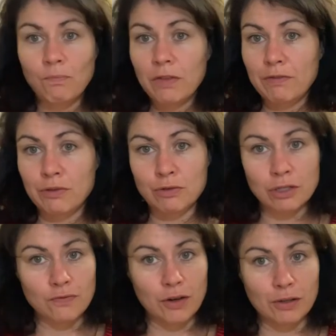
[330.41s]
If you
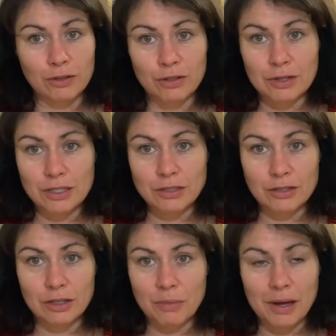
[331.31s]
just follow the directions
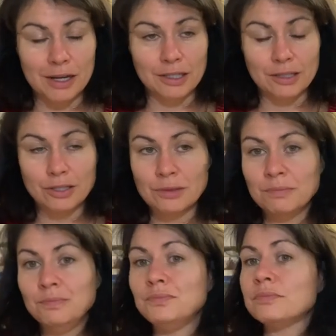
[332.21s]
on the package,
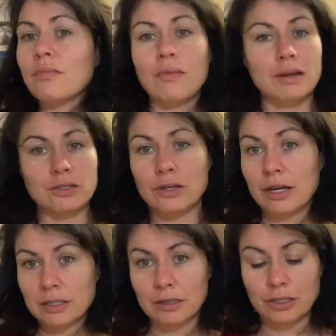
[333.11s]
it's
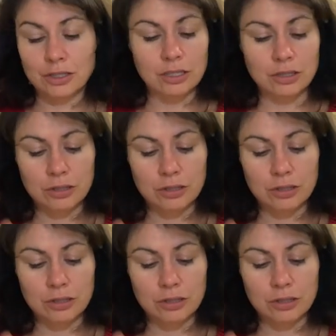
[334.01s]
not delicious.